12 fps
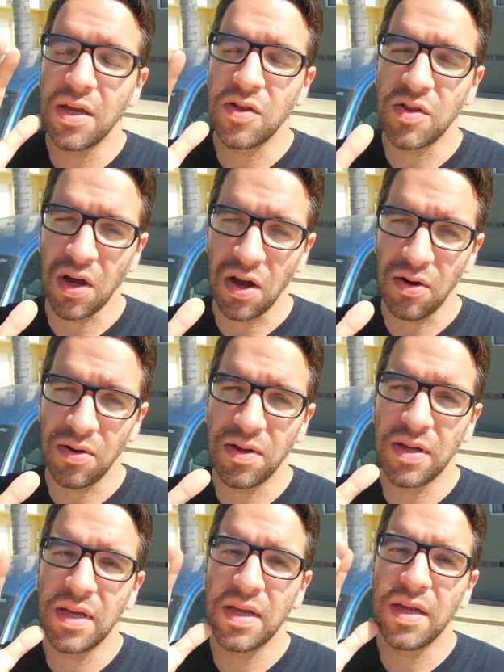So
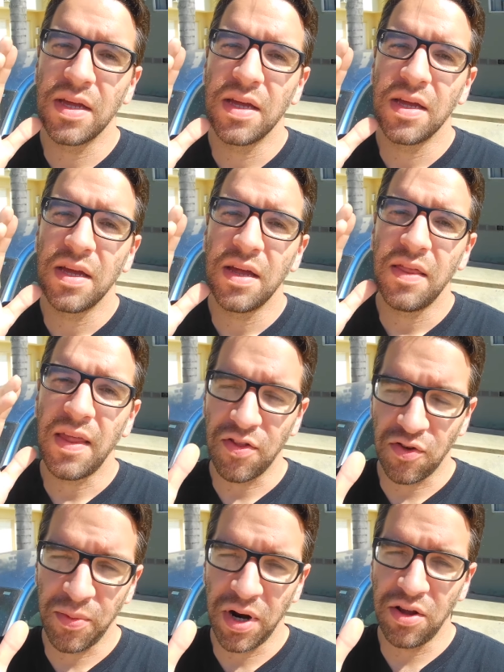
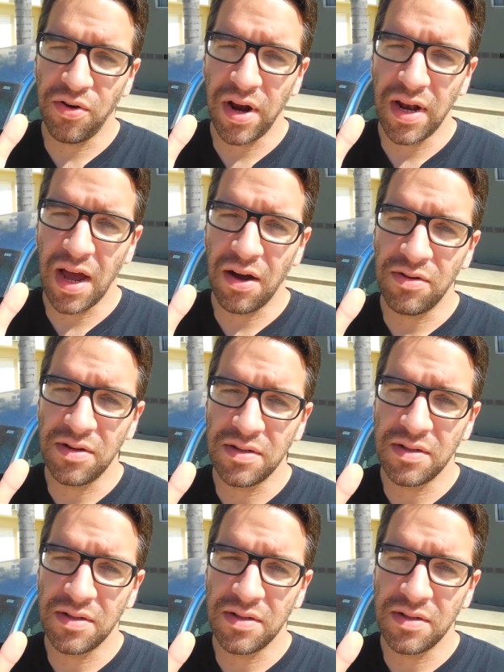that's what I'm gonna do right now.